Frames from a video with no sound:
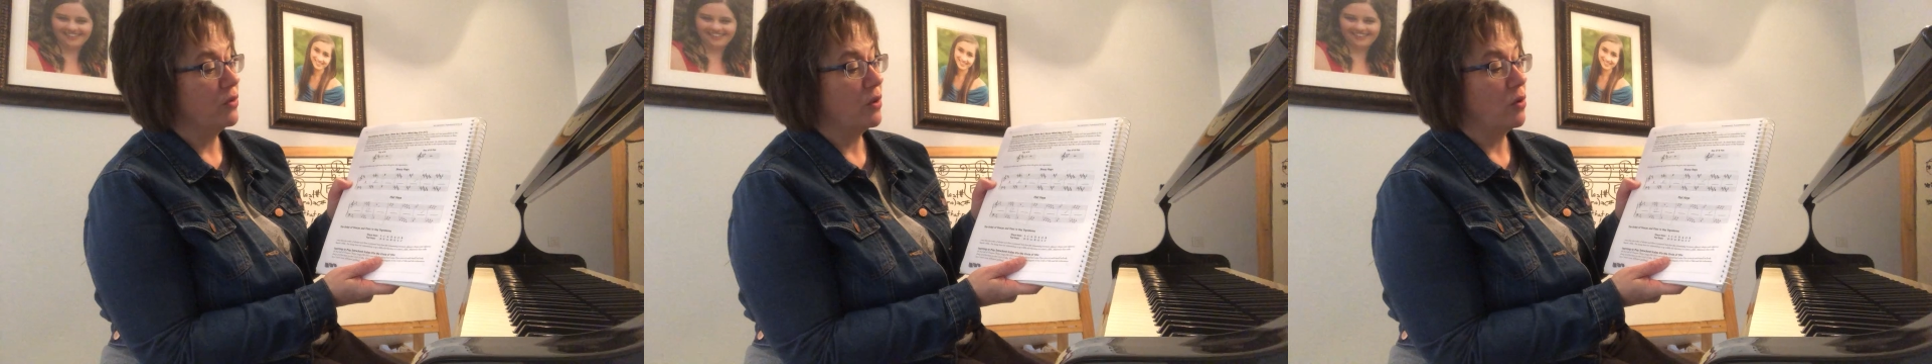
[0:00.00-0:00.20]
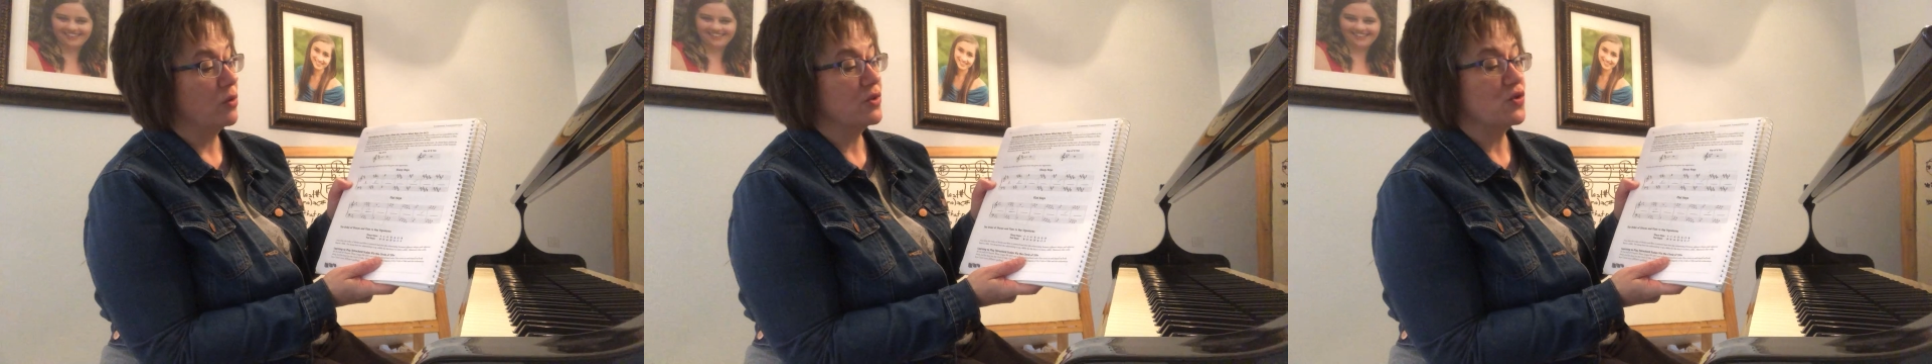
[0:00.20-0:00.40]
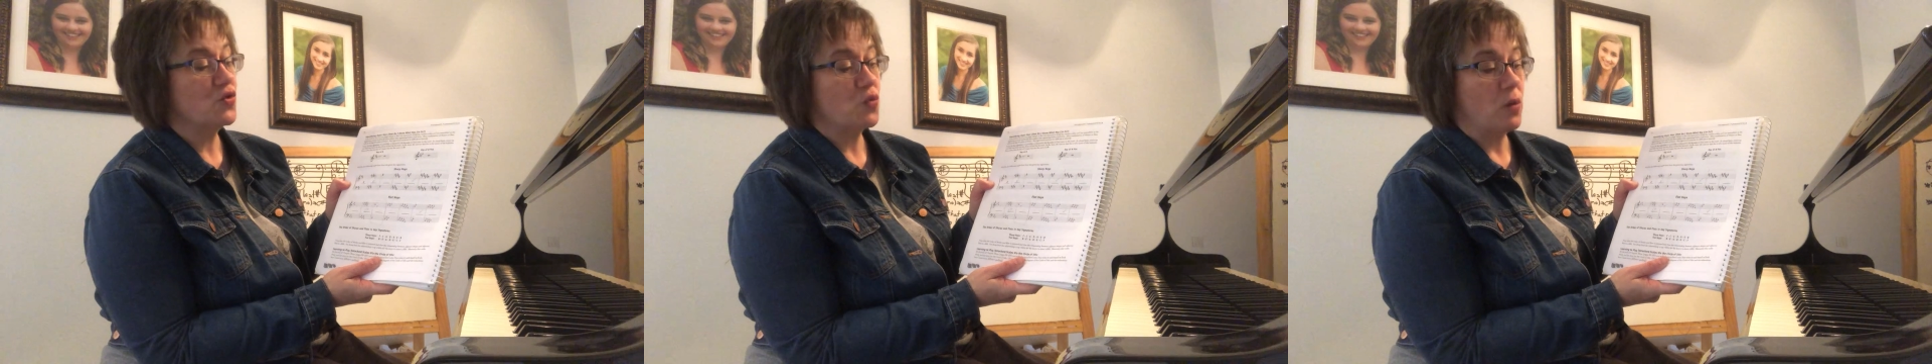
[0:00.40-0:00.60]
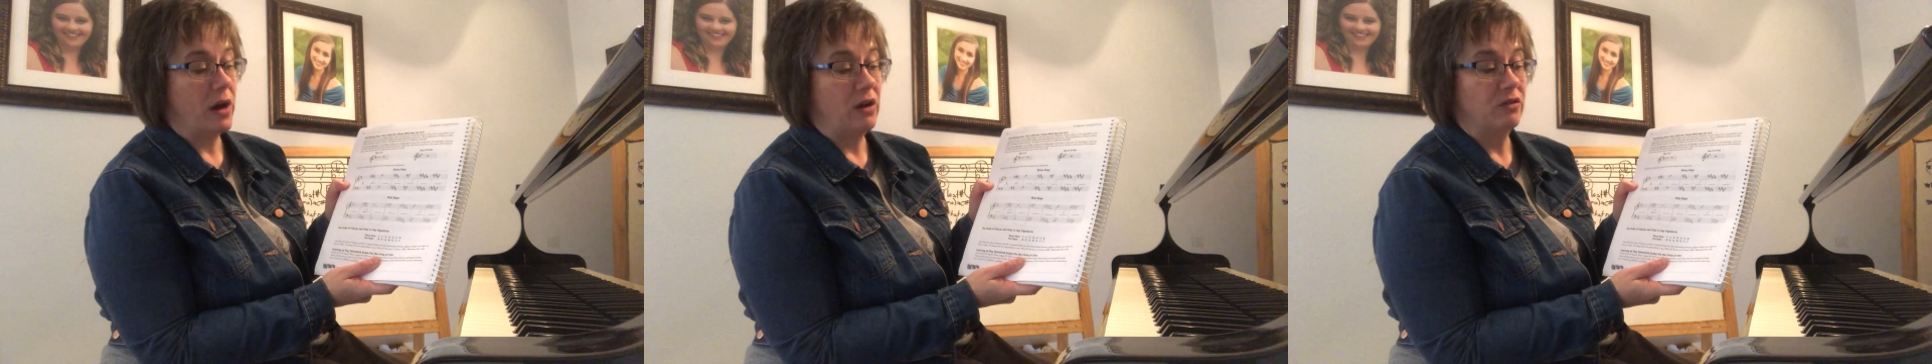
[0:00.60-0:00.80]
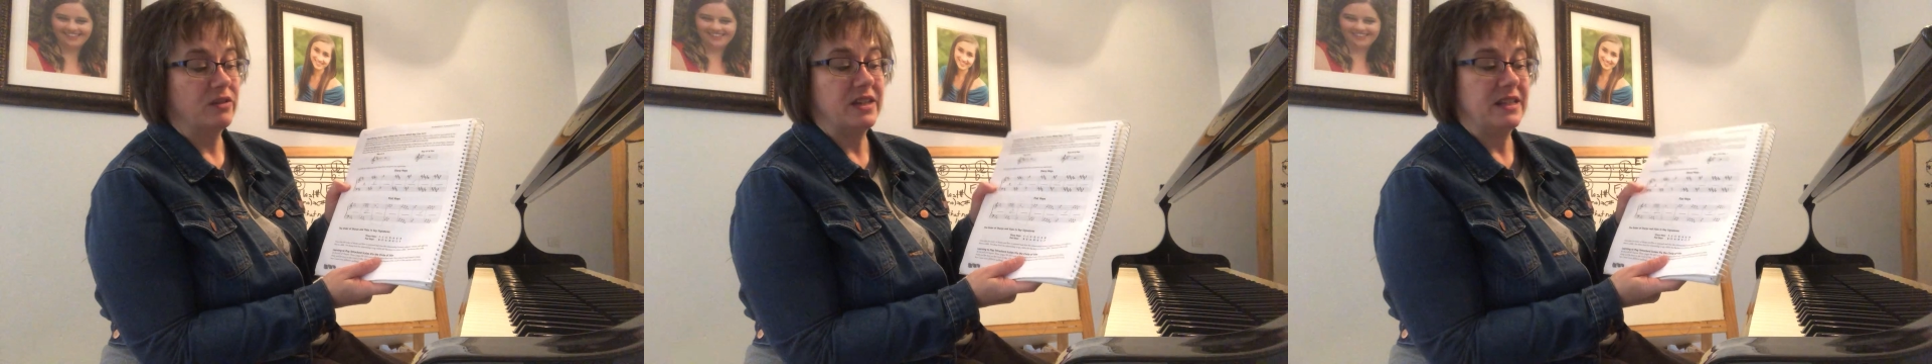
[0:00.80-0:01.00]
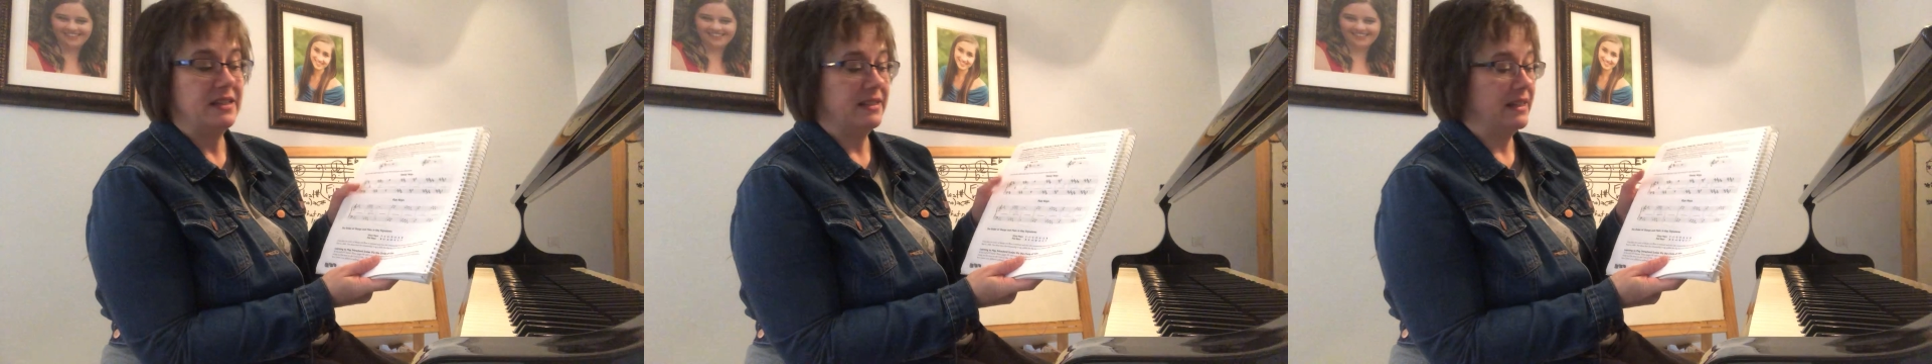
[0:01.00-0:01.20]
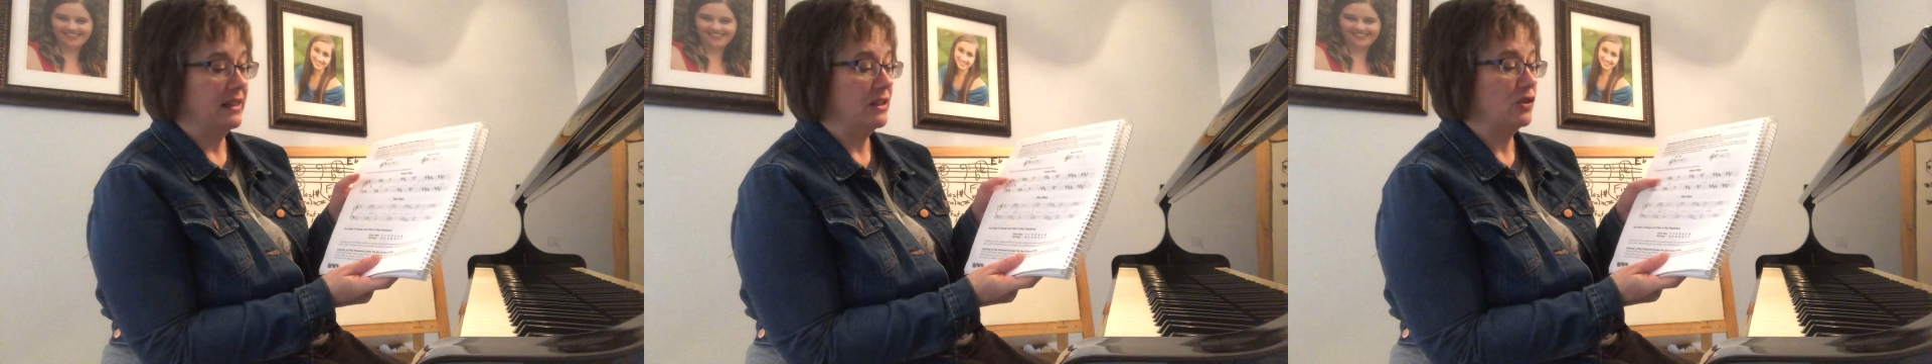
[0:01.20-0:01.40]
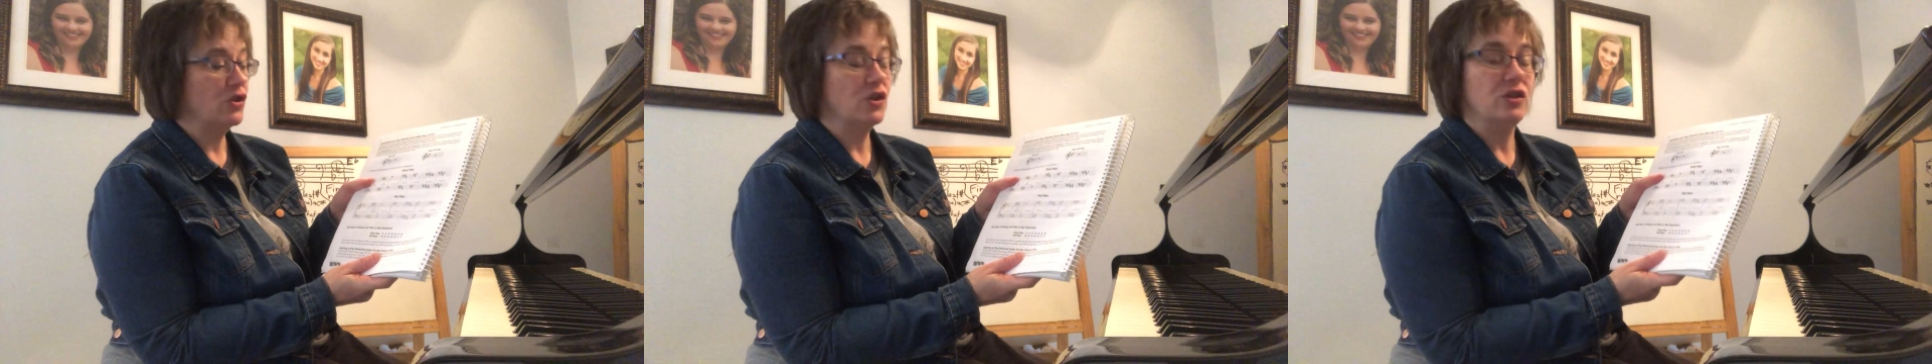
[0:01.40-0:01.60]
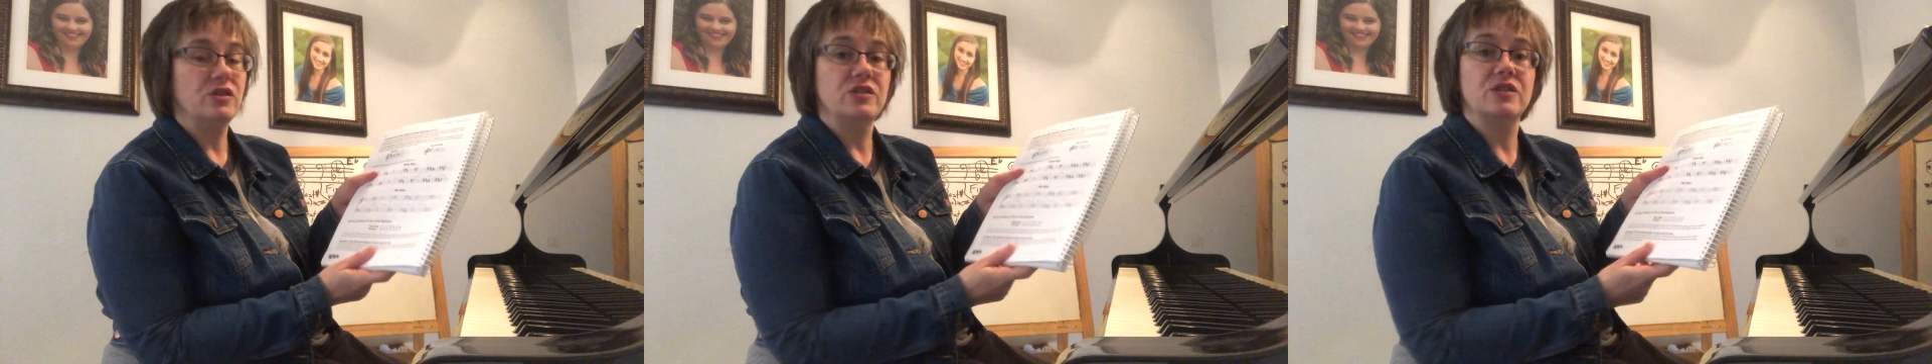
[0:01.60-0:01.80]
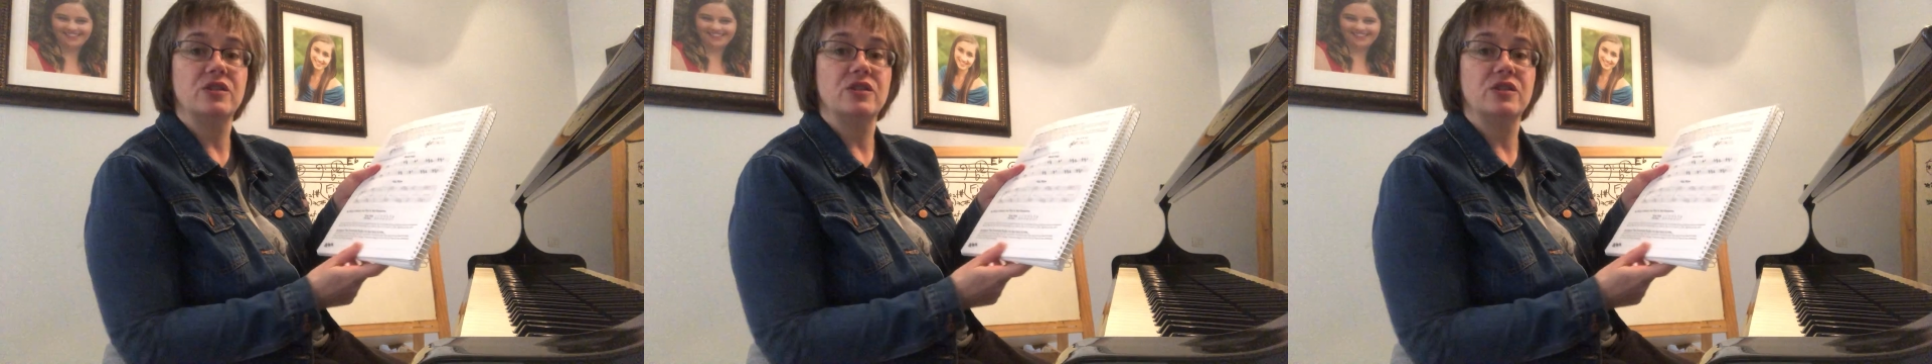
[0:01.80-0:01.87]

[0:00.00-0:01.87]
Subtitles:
those 12 key signatures,